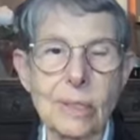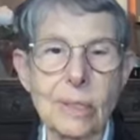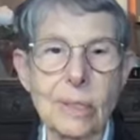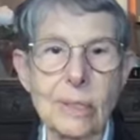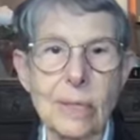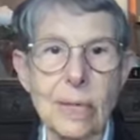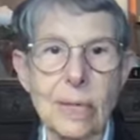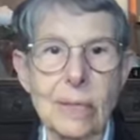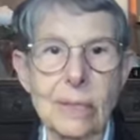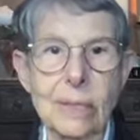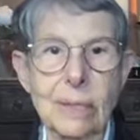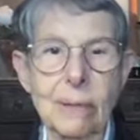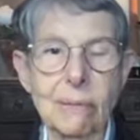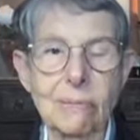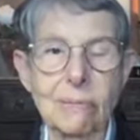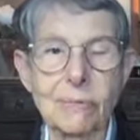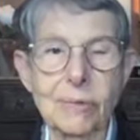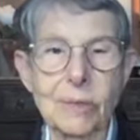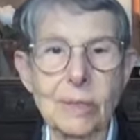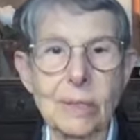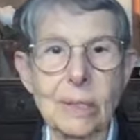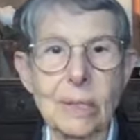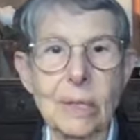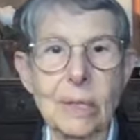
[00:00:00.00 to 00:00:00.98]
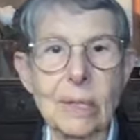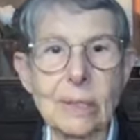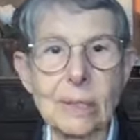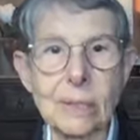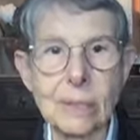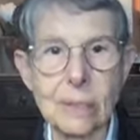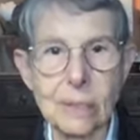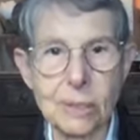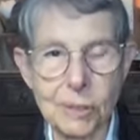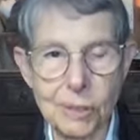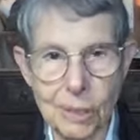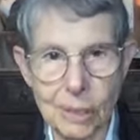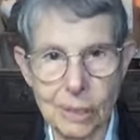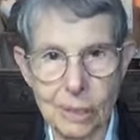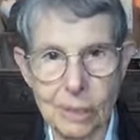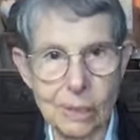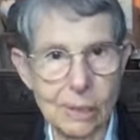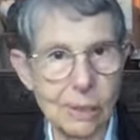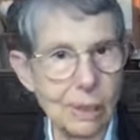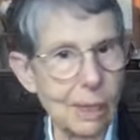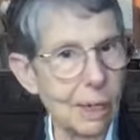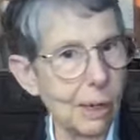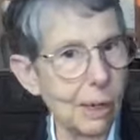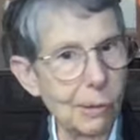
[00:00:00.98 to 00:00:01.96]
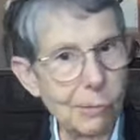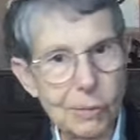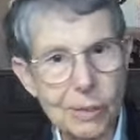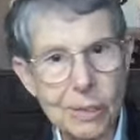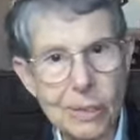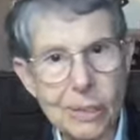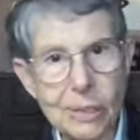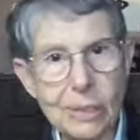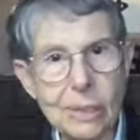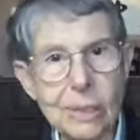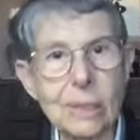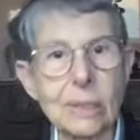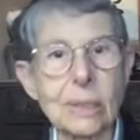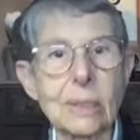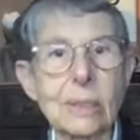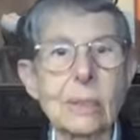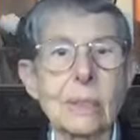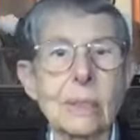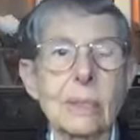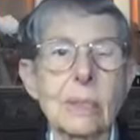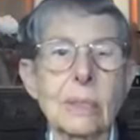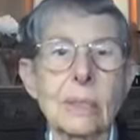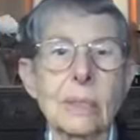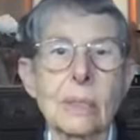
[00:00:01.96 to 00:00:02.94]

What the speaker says: signed up for the next sesshin, and always did.